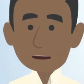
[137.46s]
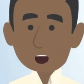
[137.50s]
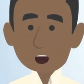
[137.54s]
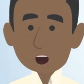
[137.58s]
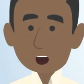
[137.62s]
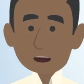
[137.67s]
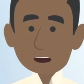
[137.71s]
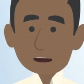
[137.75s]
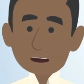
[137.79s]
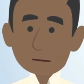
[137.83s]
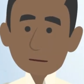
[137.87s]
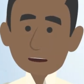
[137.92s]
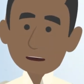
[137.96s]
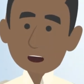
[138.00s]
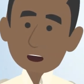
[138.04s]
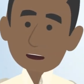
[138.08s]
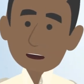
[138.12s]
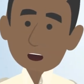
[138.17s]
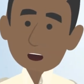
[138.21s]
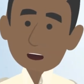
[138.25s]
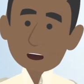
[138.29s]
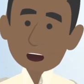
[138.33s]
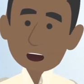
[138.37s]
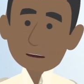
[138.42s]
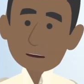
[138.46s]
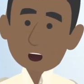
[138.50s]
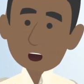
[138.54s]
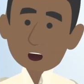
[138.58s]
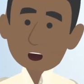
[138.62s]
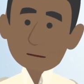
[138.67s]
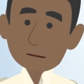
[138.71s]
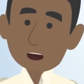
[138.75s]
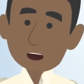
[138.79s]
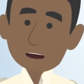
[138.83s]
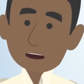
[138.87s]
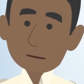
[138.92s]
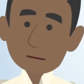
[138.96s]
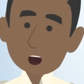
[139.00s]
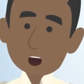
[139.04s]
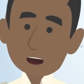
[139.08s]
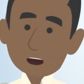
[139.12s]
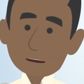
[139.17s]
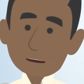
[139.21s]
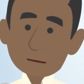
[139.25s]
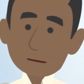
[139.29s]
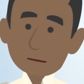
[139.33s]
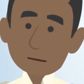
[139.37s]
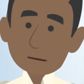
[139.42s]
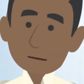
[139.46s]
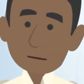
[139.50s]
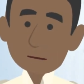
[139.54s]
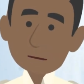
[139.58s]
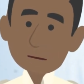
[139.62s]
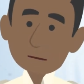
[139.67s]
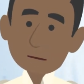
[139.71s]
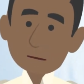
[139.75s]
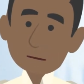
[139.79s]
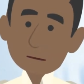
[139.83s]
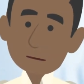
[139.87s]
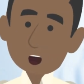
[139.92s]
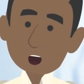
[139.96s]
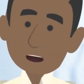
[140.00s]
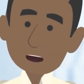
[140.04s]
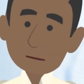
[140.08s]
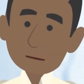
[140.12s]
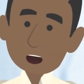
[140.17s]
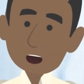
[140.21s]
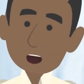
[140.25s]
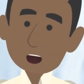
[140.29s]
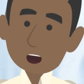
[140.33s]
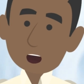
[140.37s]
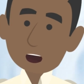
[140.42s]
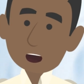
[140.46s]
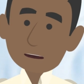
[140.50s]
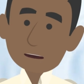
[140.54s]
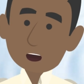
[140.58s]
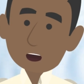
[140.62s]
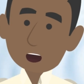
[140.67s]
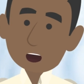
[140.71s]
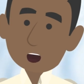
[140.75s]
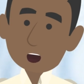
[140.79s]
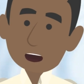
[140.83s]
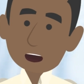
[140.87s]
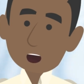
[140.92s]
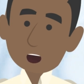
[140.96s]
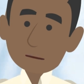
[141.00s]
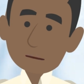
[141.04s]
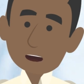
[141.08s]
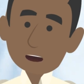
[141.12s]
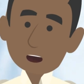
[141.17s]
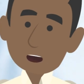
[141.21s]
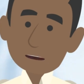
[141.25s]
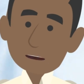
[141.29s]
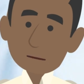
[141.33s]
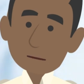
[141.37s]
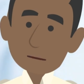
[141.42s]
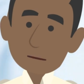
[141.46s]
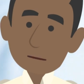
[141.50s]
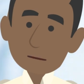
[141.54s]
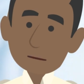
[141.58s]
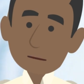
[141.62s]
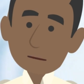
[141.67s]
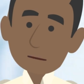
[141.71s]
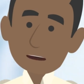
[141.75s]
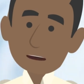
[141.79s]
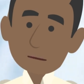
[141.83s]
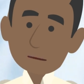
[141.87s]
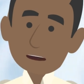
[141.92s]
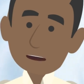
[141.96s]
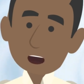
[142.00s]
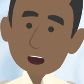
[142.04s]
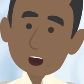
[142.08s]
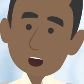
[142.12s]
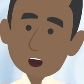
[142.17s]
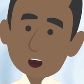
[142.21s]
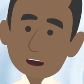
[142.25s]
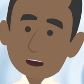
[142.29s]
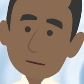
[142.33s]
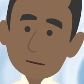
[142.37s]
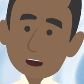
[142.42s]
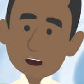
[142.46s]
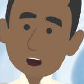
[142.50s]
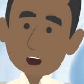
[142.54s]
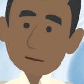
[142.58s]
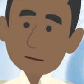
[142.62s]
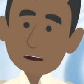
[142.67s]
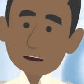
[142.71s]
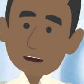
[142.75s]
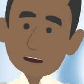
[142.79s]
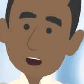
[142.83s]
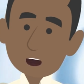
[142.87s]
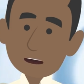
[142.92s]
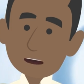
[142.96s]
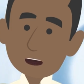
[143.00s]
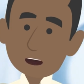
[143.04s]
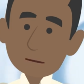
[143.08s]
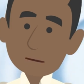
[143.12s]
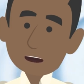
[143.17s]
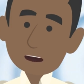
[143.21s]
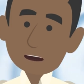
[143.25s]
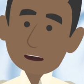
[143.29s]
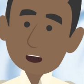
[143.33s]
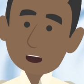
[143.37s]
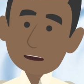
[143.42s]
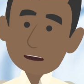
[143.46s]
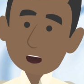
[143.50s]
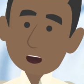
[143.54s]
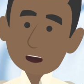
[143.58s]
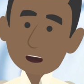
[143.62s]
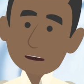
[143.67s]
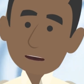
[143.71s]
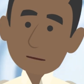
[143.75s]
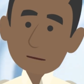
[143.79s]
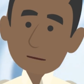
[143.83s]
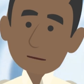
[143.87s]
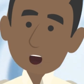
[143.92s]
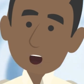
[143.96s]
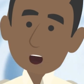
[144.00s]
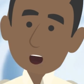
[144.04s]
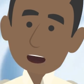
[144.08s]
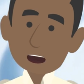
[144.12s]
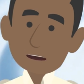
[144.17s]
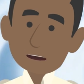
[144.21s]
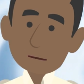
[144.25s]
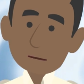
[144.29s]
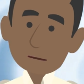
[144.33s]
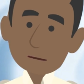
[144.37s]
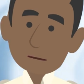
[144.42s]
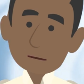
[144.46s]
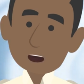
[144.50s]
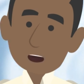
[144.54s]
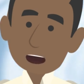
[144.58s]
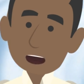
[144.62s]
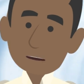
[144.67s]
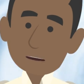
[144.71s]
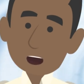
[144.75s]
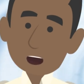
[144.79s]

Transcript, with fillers: water caused a ripple in a pond. Once the water is in motion, it's nearly impossible to discern where it started or